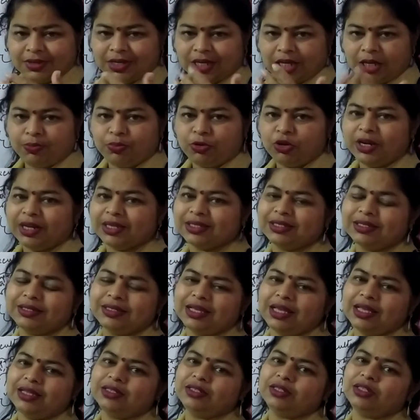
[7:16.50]
keep on
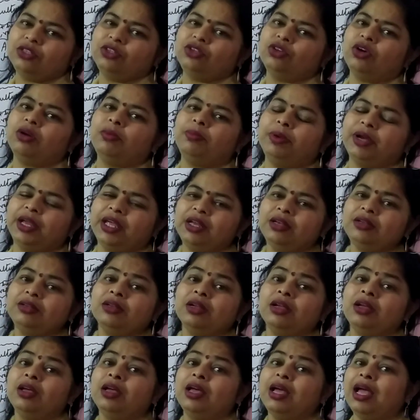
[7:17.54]
exercising your
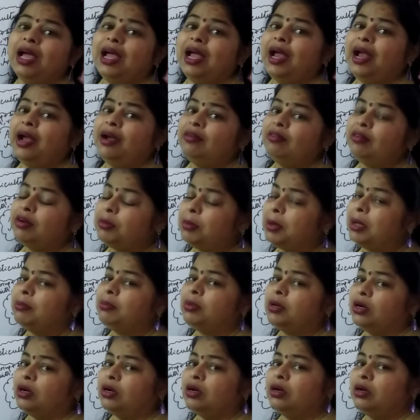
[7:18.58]
brain and
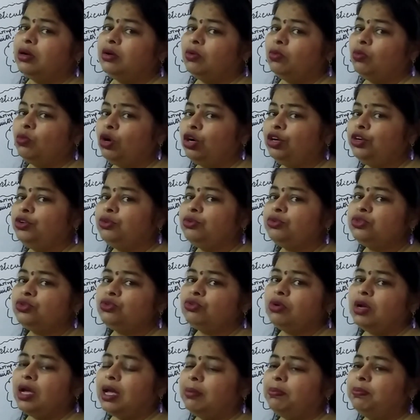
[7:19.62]
remember what used
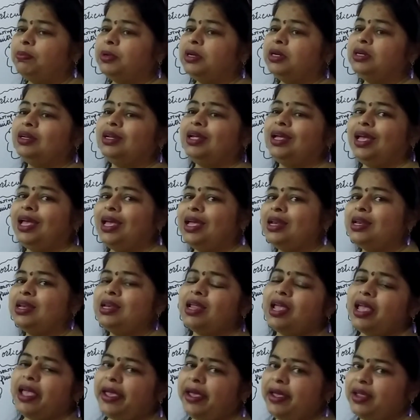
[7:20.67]
to happen
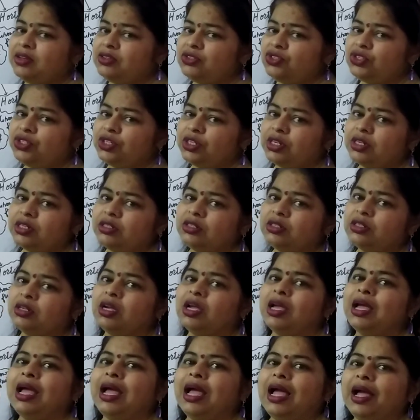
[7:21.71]
in ancient
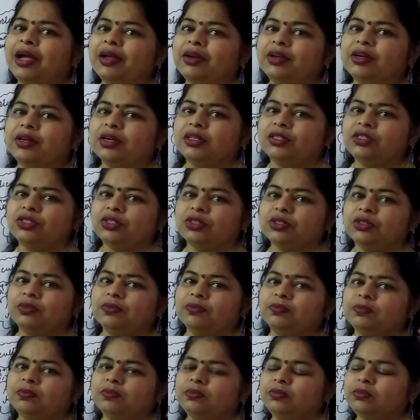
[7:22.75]
agriculture.
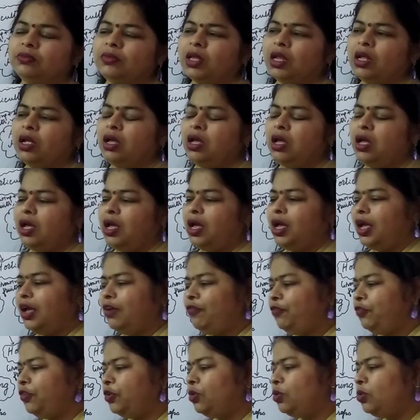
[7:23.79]

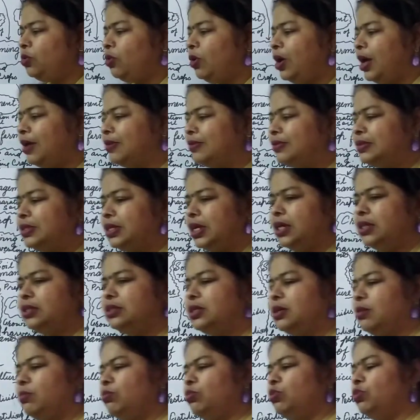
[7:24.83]
If you have seen
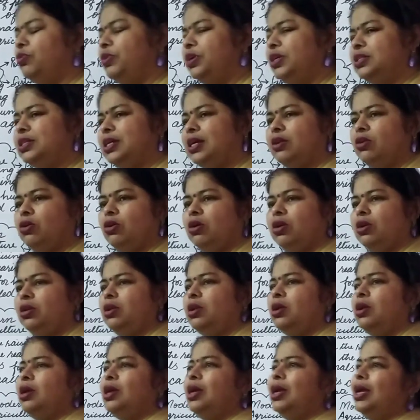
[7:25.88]
some movies and all,
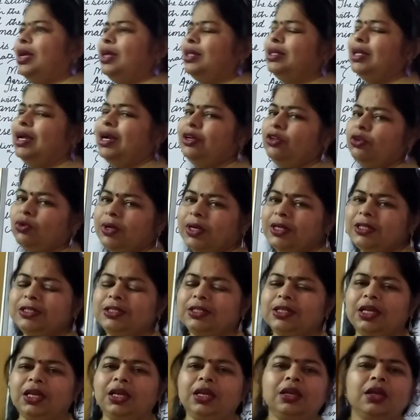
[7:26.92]
in that you can
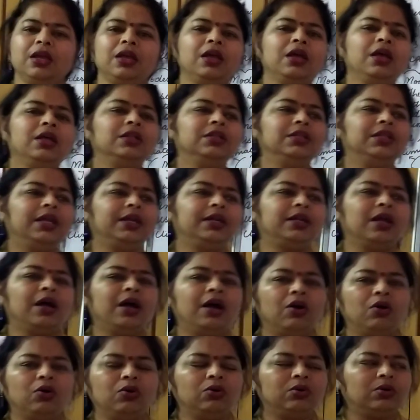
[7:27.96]
see that
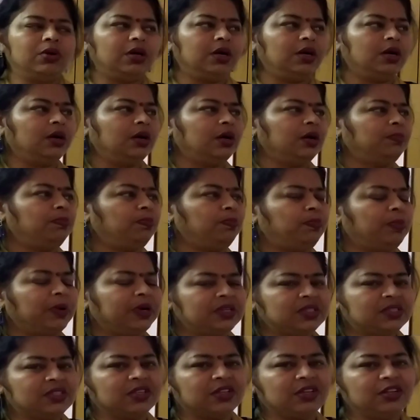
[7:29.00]
how a
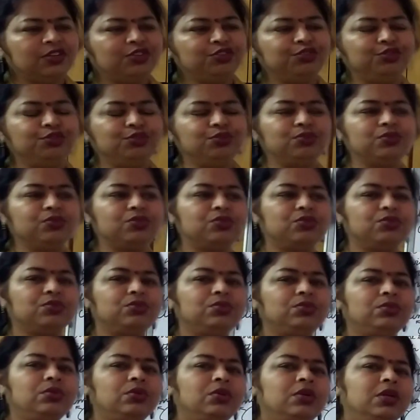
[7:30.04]
person used
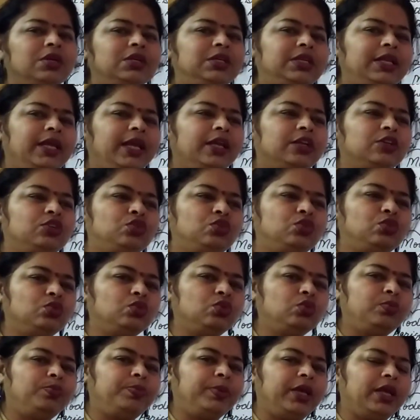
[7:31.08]
to take
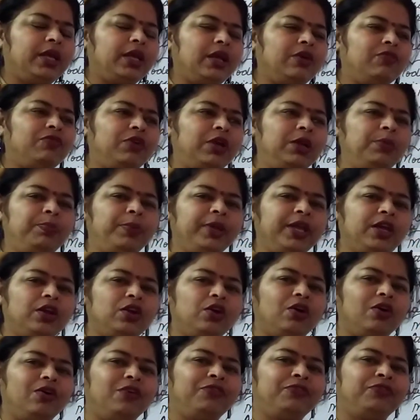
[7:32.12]
one pair
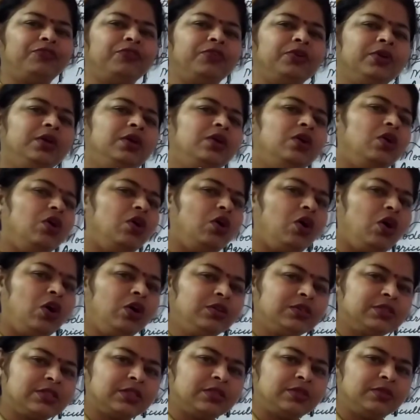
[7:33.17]
of
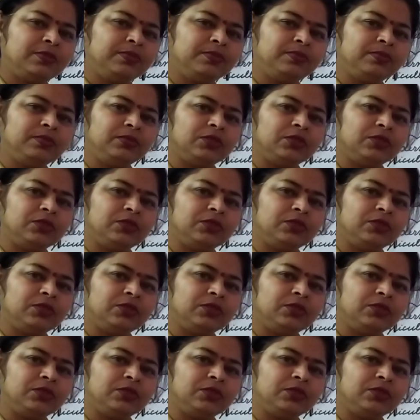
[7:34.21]
oxen